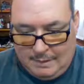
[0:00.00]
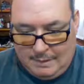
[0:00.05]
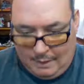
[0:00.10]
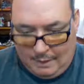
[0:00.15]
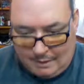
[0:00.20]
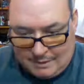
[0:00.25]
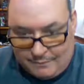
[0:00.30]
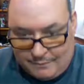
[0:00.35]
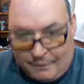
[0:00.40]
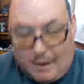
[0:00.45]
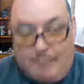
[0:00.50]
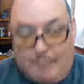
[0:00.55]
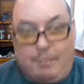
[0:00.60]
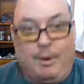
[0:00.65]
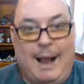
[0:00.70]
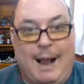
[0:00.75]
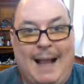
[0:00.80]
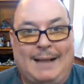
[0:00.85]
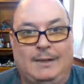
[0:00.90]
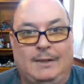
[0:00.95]
it's a very
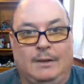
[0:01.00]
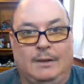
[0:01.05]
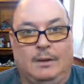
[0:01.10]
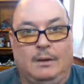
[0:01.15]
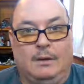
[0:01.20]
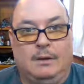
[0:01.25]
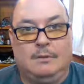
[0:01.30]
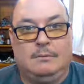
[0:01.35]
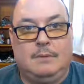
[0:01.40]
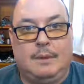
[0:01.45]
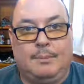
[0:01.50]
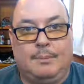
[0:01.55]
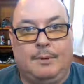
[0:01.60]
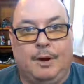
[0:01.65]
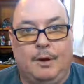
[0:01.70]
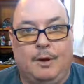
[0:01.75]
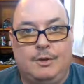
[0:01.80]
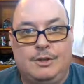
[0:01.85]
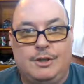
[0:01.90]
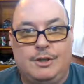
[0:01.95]
practical
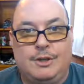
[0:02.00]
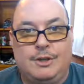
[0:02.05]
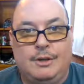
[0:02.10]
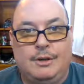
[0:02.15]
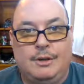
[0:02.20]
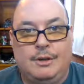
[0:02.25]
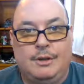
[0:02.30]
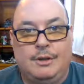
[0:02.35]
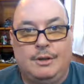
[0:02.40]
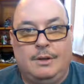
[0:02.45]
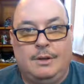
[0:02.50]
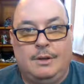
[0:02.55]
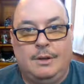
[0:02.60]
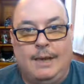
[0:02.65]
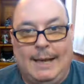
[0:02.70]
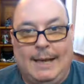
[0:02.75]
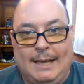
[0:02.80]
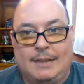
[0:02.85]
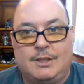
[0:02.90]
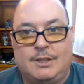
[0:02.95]
approach.
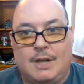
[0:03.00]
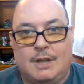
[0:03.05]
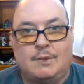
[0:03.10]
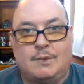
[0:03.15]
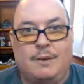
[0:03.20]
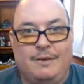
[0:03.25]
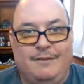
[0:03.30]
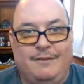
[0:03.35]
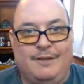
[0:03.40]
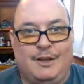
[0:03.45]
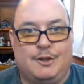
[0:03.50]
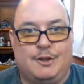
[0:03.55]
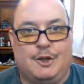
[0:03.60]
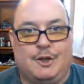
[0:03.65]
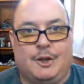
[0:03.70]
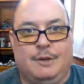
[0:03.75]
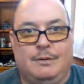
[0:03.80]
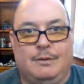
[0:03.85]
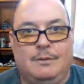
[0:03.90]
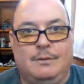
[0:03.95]
And it starts with a
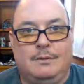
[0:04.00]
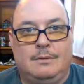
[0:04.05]
vision.